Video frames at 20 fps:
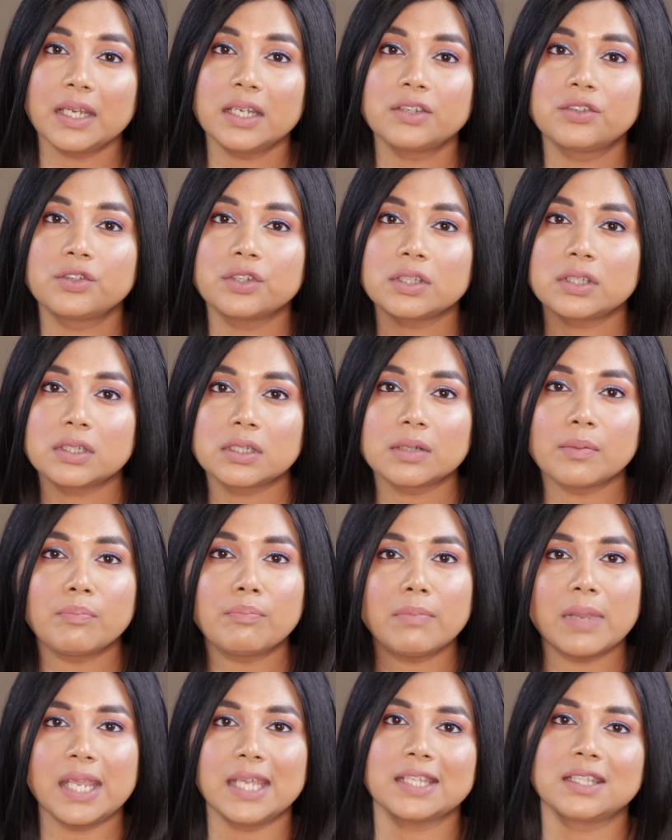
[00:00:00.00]
It just
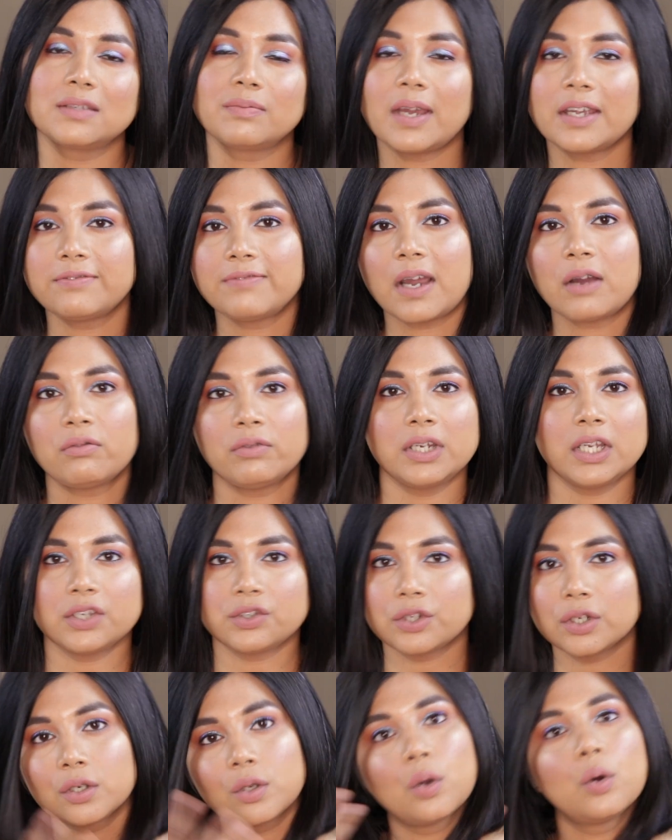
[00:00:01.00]
makes my
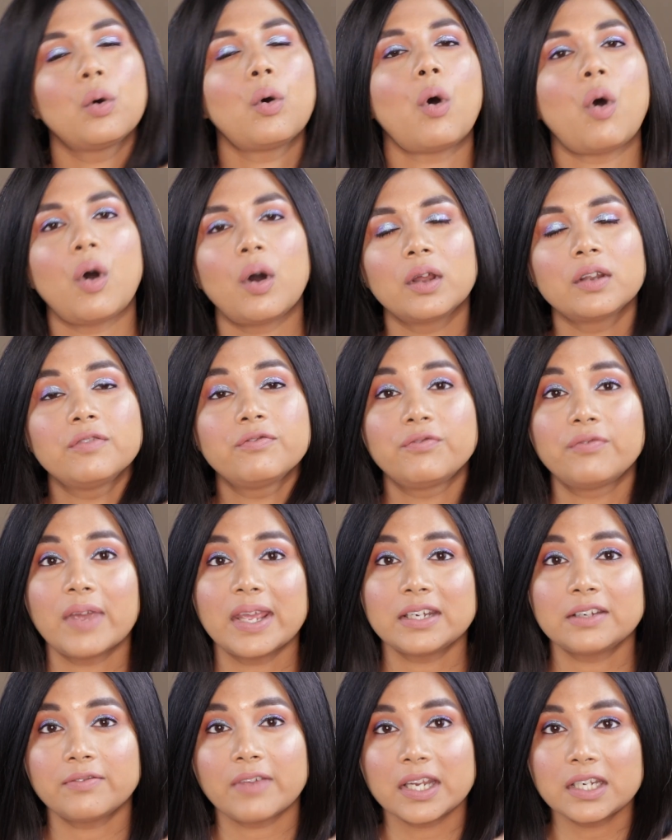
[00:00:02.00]
foundation go on
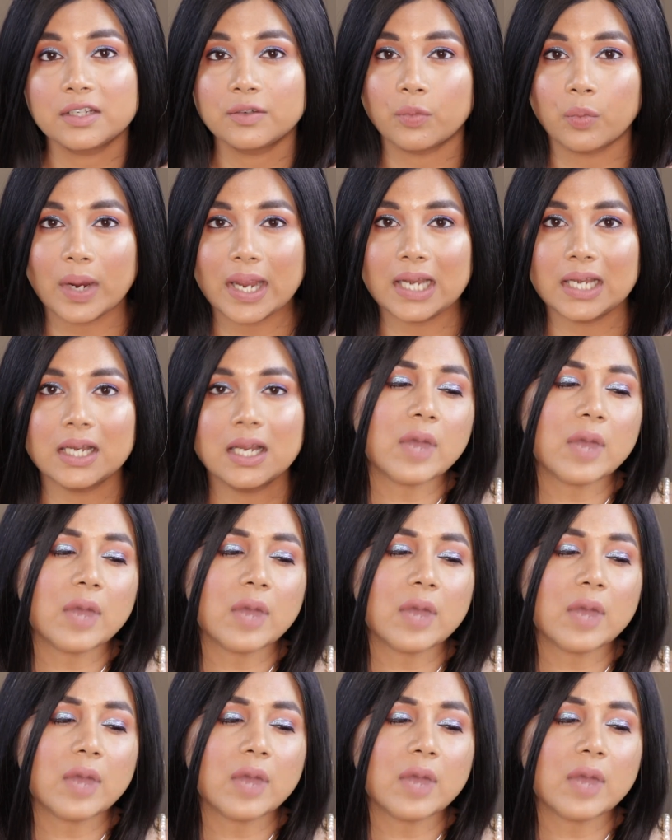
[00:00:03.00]
very, very well.